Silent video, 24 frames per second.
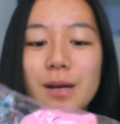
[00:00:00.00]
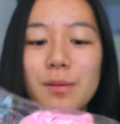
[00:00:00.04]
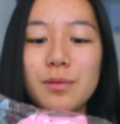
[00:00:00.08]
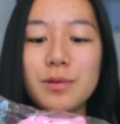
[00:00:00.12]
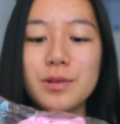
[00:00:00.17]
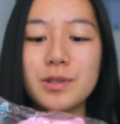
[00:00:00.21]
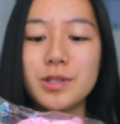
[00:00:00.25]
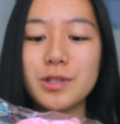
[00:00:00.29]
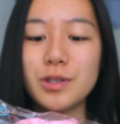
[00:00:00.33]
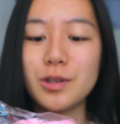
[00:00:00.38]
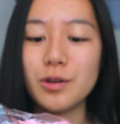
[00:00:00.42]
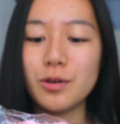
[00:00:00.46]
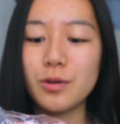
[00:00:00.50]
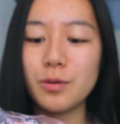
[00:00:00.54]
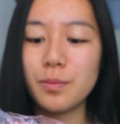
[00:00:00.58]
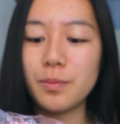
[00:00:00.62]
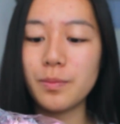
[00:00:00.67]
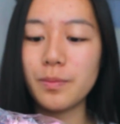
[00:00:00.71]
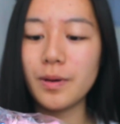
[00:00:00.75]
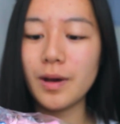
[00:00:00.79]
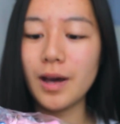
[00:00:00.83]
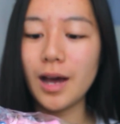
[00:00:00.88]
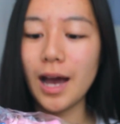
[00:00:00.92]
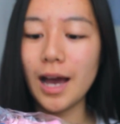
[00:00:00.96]
double scoop
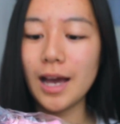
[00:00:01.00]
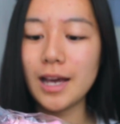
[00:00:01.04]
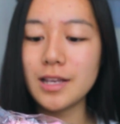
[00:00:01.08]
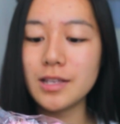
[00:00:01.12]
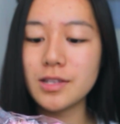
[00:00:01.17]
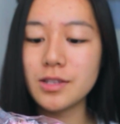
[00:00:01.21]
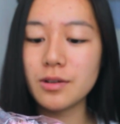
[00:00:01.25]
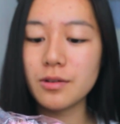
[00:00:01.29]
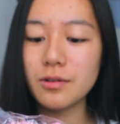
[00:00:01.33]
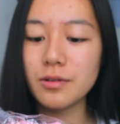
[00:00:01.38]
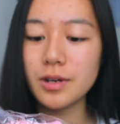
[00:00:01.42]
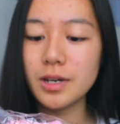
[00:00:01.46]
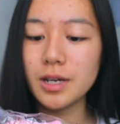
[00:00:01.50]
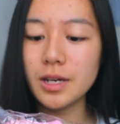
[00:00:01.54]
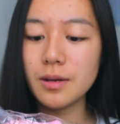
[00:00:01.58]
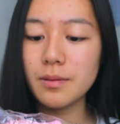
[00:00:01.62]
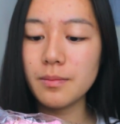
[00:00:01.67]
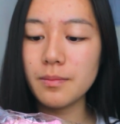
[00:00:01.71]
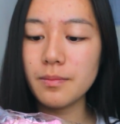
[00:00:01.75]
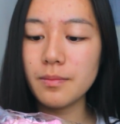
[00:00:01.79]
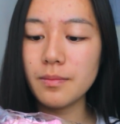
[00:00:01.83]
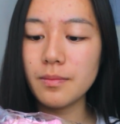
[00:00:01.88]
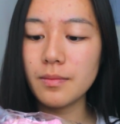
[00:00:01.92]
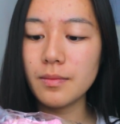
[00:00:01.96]
ice cream,
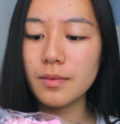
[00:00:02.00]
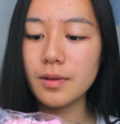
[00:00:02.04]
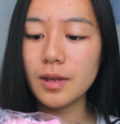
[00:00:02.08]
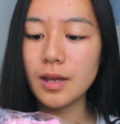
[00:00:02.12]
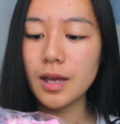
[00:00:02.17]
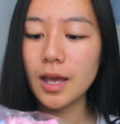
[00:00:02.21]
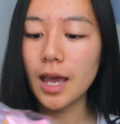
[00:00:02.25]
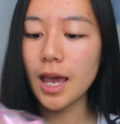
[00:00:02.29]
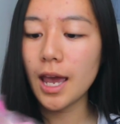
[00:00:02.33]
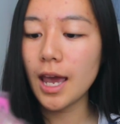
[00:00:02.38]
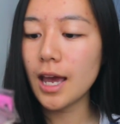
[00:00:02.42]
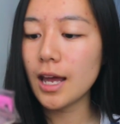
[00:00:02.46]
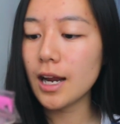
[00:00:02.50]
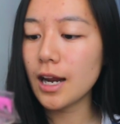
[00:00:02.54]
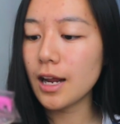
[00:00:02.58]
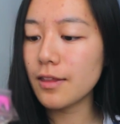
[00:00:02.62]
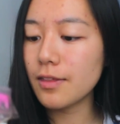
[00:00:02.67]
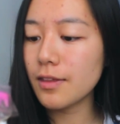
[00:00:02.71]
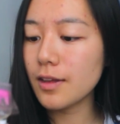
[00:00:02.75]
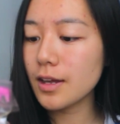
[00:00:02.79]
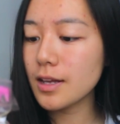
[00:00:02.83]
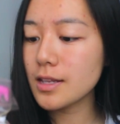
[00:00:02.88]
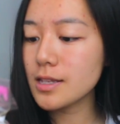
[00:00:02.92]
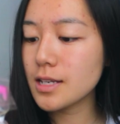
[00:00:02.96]
and I
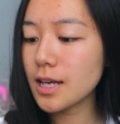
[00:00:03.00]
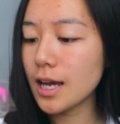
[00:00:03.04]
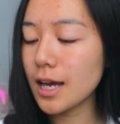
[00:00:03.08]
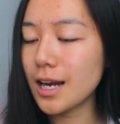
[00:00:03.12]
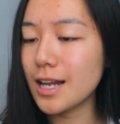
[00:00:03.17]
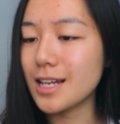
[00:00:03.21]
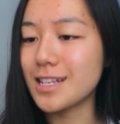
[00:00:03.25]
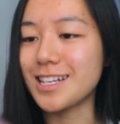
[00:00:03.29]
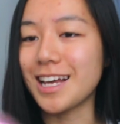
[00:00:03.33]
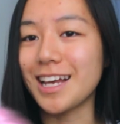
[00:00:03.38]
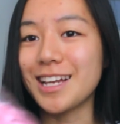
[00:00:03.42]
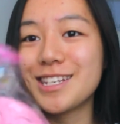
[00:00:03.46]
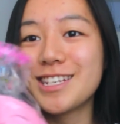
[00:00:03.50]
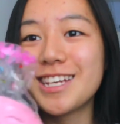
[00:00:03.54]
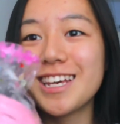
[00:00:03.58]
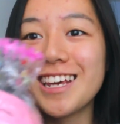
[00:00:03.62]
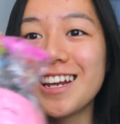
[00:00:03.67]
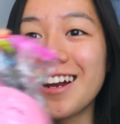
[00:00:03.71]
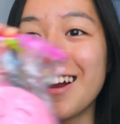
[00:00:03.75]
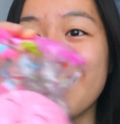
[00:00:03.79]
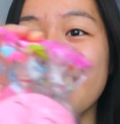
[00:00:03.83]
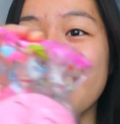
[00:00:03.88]
think it's kind of dented